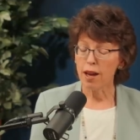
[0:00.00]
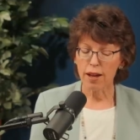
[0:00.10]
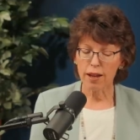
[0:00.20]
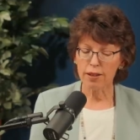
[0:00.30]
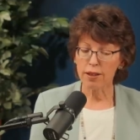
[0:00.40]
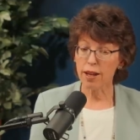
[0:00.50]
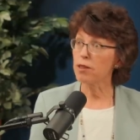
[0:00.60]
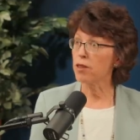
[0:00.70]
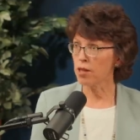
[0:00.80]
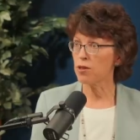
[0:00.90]
And and
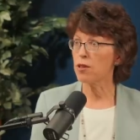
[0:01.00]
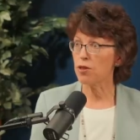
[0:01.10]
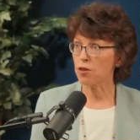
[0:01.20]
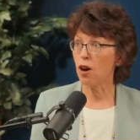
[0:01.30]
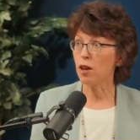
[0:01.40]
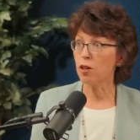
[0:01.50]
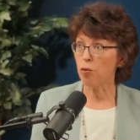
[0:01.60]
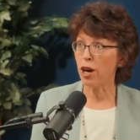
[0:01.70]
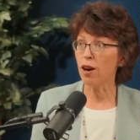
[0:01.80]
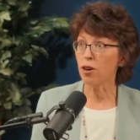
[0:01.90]
this is all
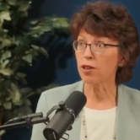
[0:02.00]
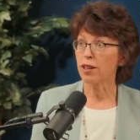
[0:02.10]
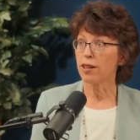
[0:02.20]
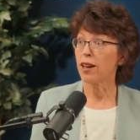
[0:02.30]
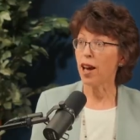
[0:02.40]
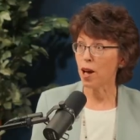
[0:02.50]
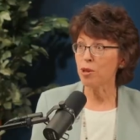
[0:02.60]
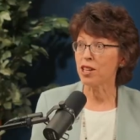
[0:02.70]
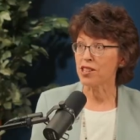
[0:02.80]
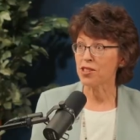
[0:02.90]
about
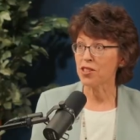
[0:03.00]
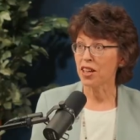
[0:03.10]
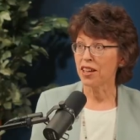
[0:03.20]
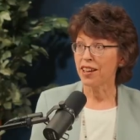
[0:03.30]
happiness. Right.